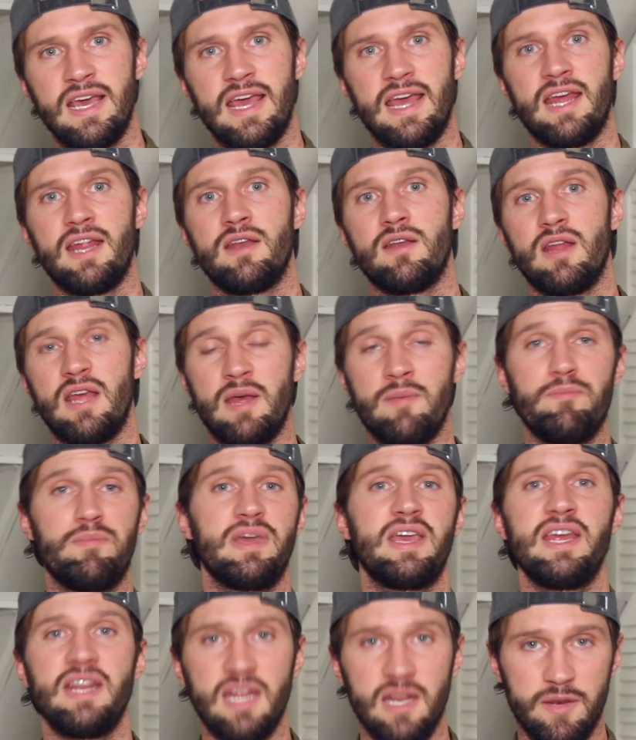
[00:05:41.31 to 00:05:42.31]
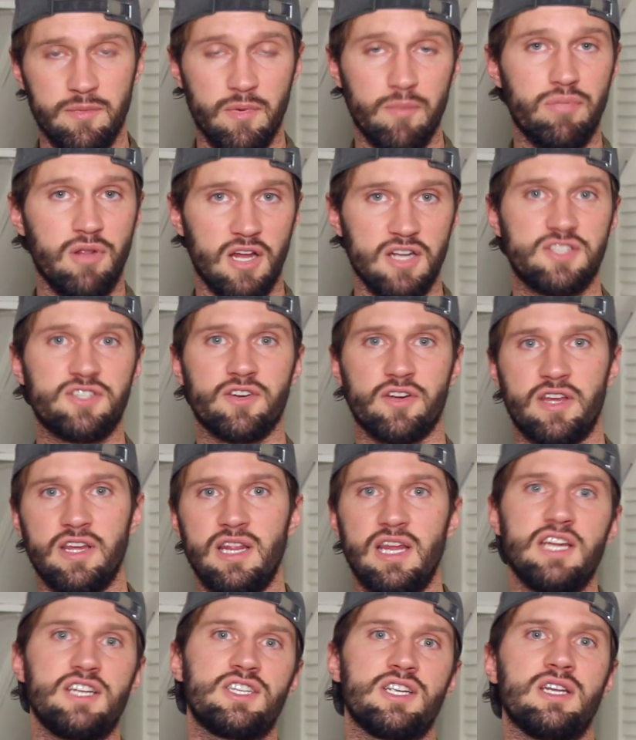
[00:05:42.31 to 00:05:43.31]
and impeded blood
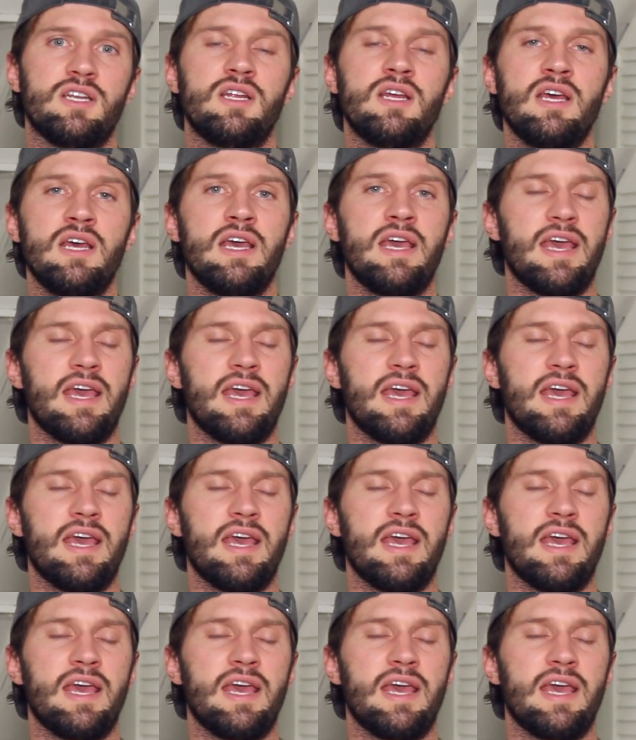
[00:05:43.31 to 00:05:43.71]
circulation.